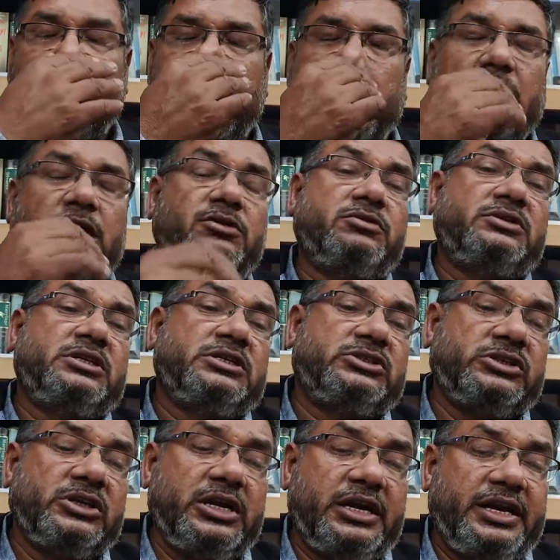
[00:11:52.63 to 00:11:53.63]
along with the
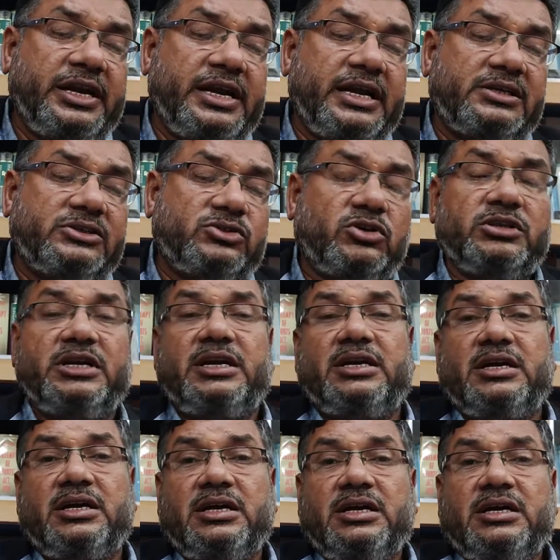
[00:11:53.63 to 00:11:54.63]
sale deed, so
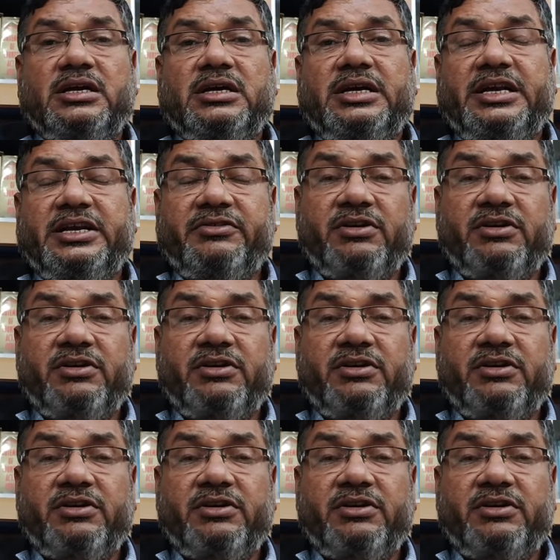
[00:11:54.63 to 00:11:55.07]
that it